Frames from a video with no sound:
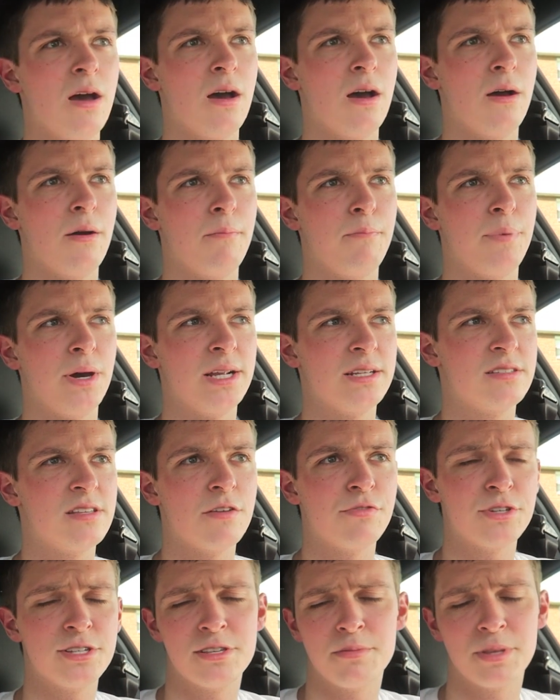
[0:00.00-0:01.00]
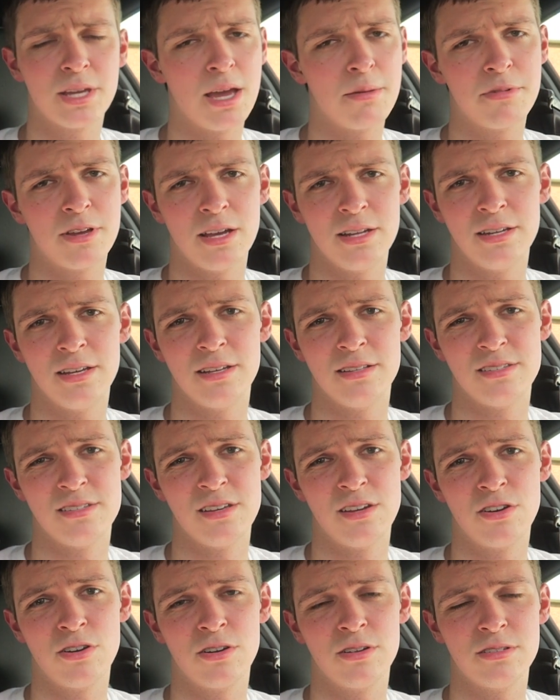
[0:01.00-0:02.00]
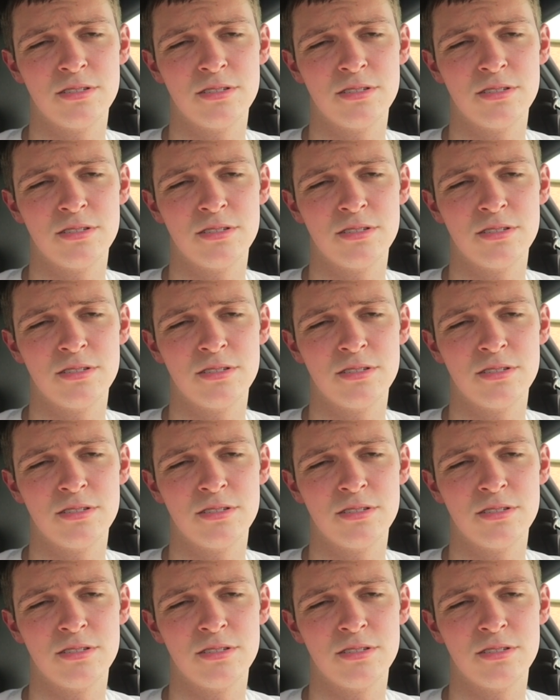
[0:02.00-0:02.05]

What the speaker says: But it's definitely something I'd consider.